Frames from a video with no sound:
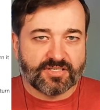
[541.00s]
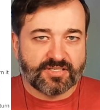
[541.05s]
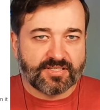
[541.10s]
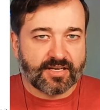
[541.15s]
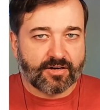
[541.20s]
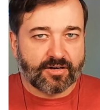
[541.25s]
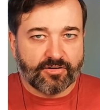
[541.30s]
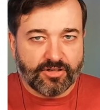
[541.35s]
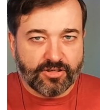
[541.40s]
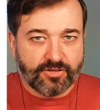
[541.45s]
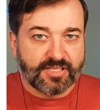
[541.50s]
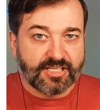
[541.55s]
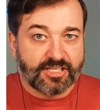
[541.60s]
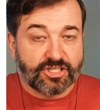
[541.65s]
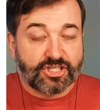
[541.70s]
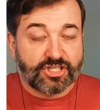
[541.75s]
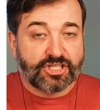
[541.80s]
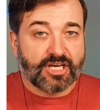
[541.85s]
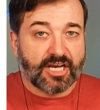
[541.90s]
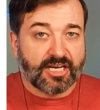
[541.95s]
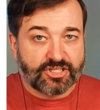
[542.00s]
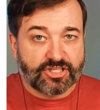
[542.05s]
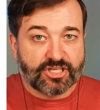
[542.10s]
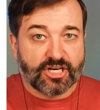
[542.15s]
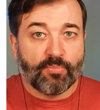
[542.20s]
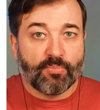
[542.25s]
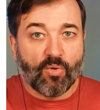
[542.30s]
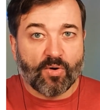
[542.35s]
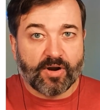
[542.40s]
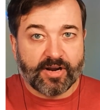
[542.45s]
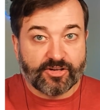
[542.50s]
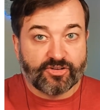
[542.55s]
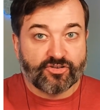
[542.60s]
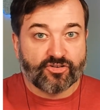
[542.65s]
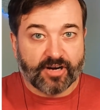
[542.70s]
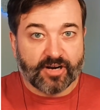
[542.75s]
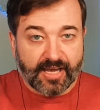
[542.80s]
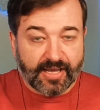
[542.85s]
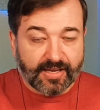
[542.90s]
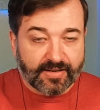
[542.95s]
that are using a SharePoint
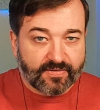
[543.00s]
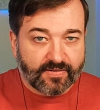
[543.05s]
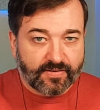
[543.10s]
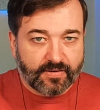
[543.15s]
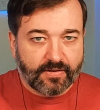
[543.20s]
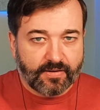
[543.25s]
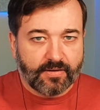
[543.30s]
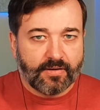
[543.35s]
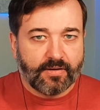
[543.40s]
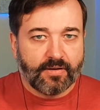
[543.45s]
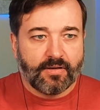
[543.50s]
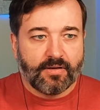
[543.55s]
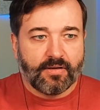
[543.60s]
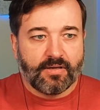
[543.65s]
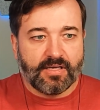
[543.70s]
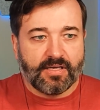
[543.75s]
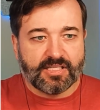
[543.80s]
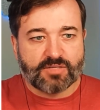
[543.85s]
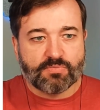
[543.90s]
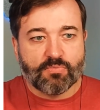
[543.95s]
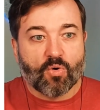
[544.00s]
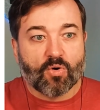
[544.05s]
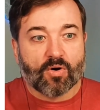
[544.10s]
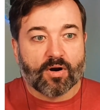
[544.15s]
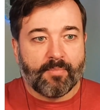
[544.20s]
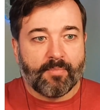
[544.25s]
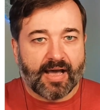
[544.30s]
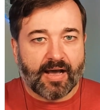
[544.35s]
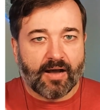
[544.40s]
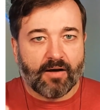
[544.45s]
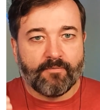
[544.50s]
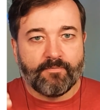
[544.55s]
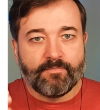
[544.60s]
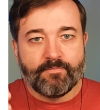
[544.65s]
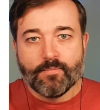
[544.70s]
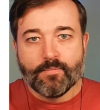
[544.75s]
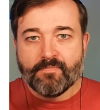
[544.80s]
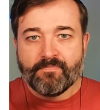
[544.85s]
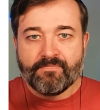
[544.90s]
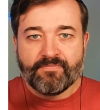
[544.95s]
intranet. It's more
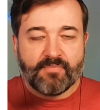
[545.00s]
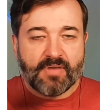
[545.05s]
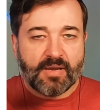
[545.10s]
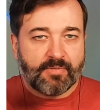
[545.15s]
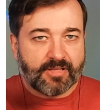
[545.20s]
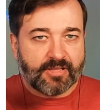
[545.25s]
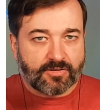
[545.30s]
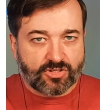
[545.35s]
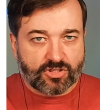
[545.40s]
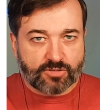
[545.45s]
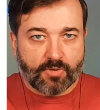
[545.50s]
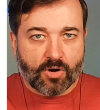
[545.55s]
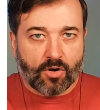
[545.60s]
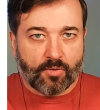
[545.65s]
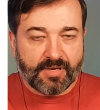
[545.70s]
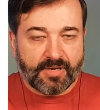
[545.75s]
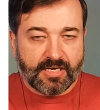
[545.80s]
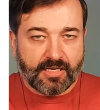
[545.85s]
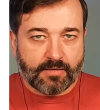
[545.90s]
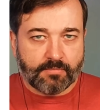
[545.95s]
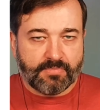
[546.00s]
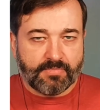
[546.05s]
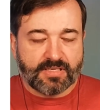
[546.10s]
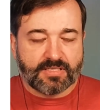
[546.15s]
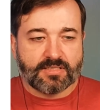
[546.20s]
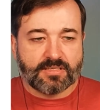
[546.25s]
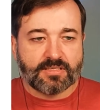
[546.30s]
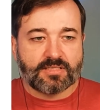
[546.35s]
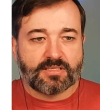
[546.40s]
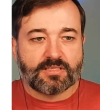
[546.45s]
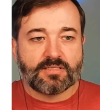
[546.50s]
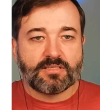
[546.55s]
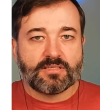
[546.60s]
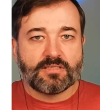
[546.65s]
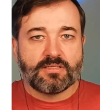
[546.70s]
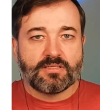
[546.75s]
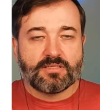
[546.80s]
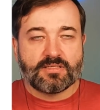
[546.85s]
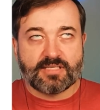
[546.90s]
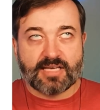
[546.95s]
about maybe those small, medium
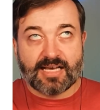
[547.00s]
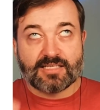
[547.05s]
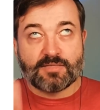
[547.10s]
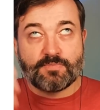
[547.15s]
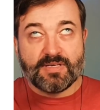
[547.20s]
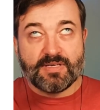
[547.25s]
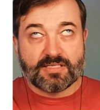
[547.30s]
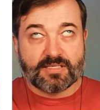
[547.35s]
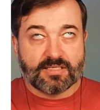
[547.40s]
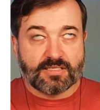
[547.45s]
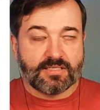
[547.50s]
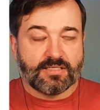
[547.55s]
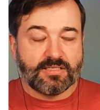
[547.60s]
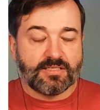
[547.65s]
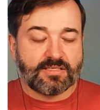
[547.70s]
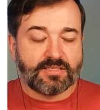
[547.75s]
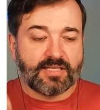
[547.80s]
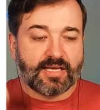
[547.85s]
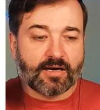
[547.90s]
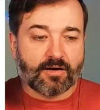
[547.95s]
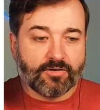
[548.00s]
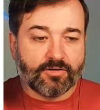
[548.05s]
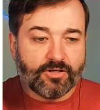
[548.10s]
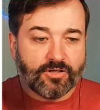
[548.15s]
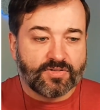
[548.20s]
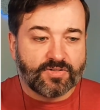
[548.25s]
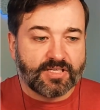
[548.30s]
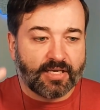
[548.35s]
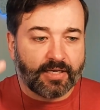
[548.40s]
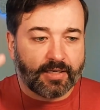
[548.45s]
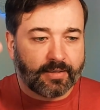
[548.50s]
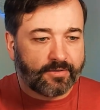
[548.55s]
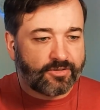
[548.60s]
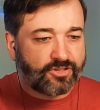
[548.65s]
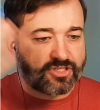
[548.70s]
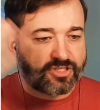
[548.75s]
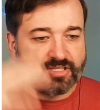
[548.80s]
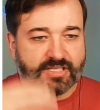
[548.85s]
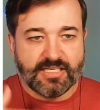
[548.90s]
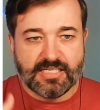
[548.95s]
sized businesses that are using
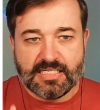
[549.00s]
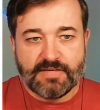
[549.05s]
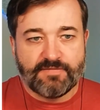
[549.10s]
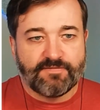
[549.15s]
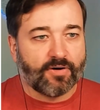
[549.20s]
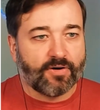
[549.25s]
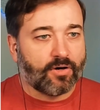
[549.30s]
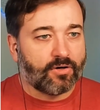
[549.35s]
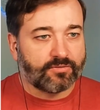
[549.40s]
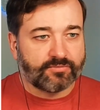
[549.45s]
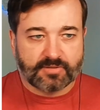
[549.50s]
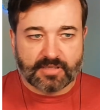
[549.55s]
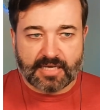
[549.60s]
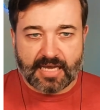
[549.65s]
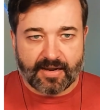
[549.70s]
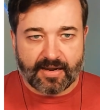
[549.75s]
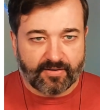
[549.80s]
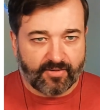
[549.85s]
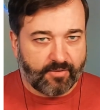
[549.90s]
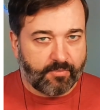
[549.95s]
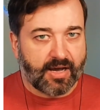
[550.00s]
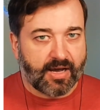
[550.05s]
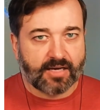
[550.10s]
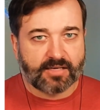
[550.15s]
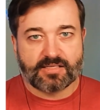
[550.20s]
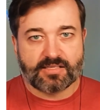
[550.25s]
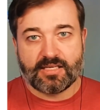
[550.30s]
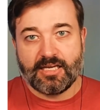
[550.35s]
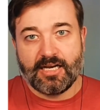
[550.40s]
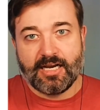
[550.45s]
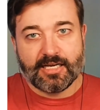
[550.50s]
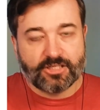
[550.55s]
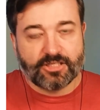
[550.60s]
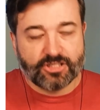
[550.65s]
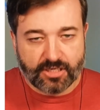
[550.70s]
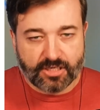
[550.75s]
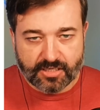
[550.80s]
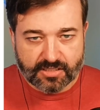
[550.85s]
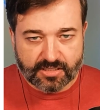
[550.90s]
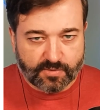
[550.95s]
just the default out-of-the-box
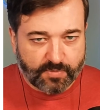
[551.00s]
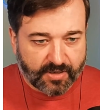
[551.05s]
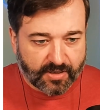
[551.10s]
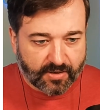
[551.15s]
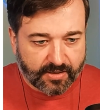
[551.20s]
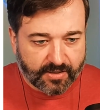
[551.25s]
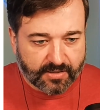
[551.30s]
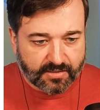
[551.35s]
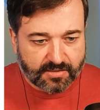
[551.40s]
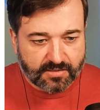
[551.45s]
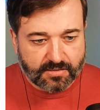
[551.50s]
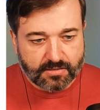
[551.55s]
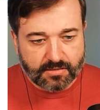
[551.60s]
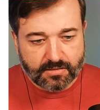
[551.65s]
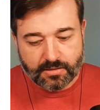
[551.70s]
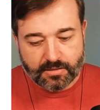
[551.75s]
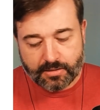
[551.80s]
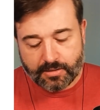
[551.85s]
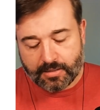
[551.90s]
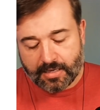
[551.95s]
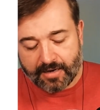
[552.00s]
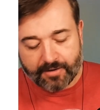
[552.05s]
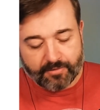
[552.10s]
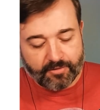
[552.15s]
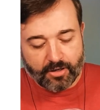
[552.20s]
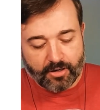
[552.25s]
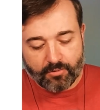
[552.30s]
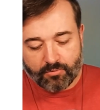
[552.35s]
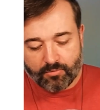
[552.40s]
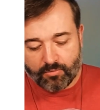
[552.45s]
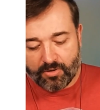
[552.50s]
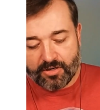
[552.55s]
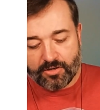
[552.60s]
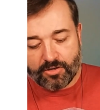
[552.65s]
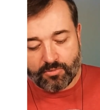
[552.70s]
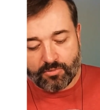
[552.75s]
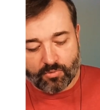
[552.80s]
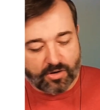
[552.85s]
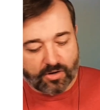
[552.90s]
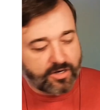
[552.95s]
connection experience. I don't know.
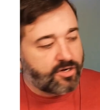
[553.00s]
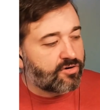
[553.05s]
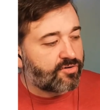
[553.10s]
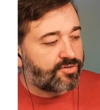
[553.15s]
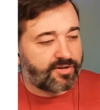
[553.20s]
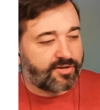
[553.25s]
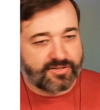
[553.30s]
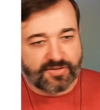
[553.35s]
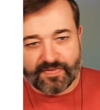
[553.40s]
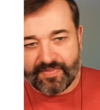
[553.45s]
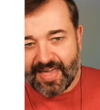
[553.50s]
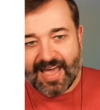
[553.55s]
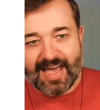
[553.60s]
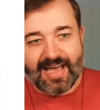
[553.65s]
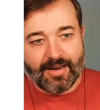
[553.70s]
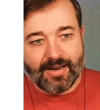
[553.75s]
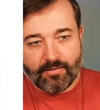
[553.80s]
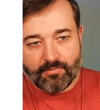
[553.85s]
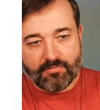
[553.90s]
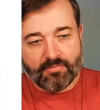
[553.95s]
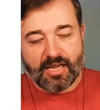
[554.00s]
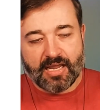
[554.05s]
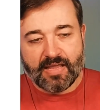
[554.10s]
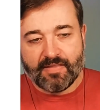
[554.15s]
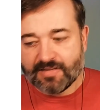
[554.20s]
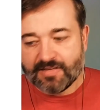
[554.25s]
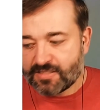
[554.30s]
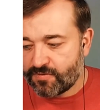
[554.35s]
What are your thoughts on that and this